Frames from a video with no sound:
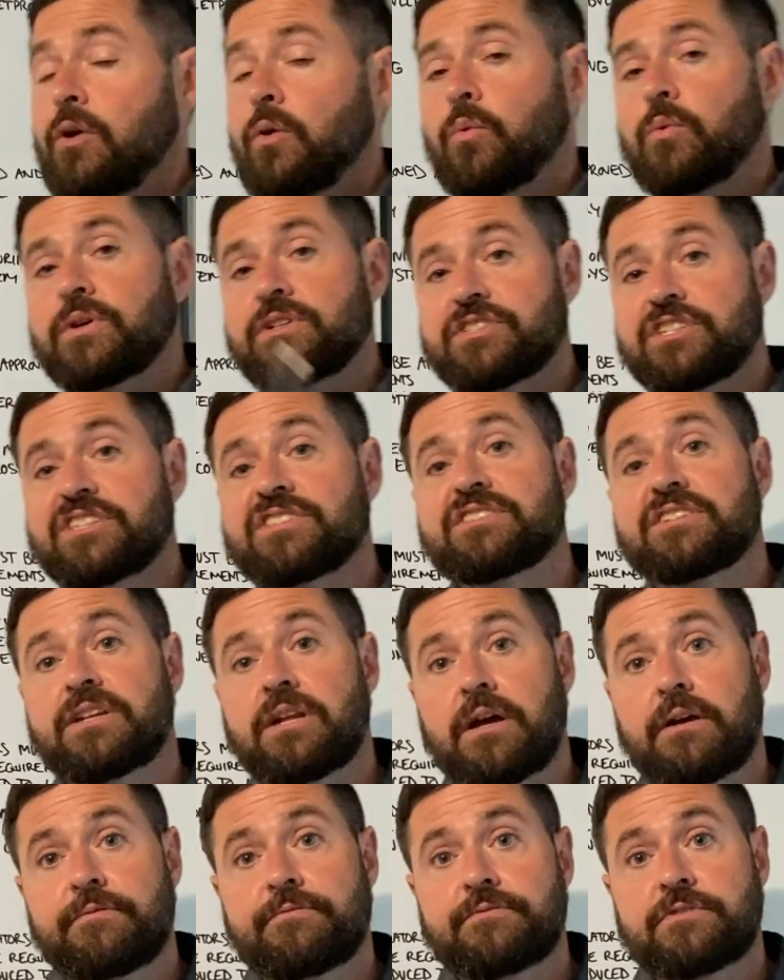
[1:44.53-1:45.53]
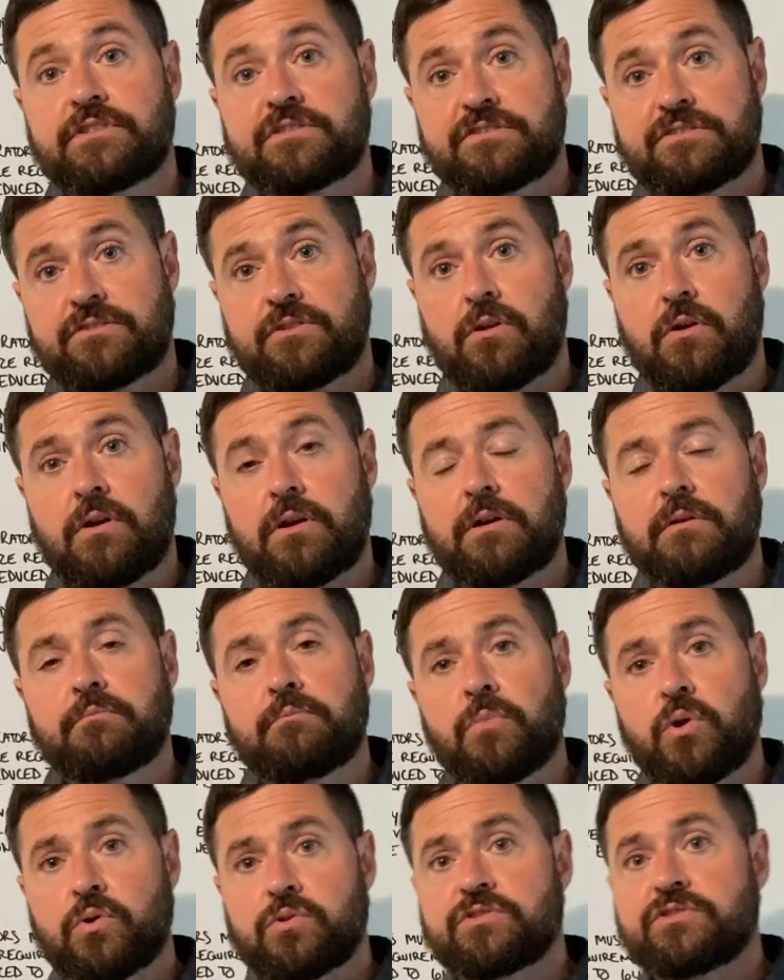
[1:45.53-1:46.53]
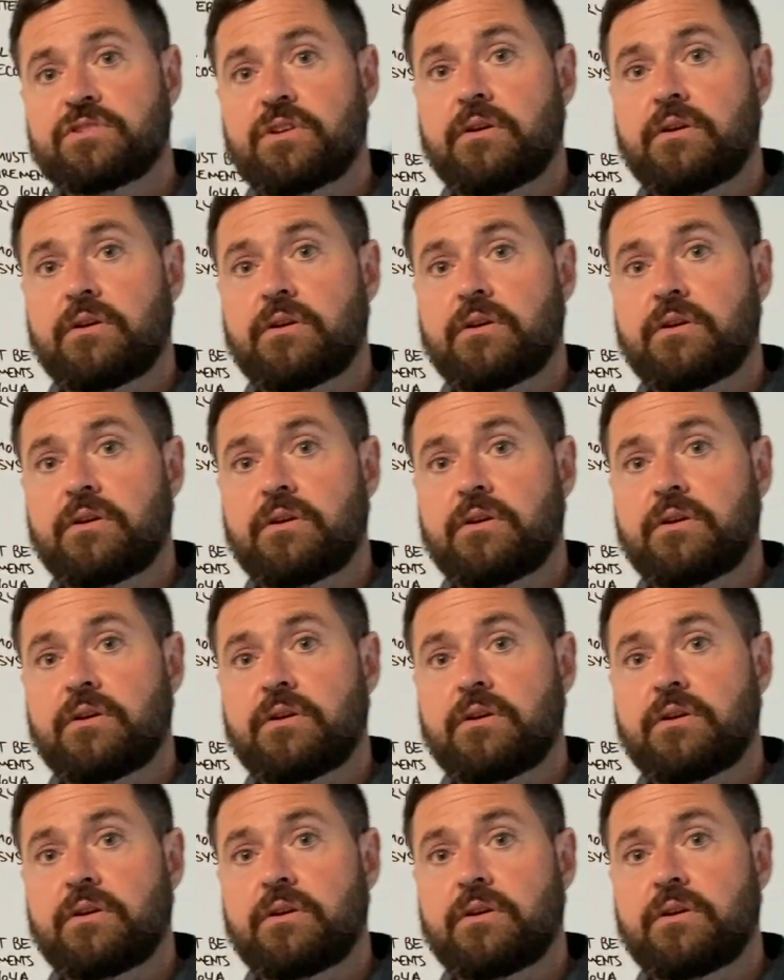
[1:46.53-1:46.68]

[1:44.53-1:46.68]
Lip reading: which is enough to start most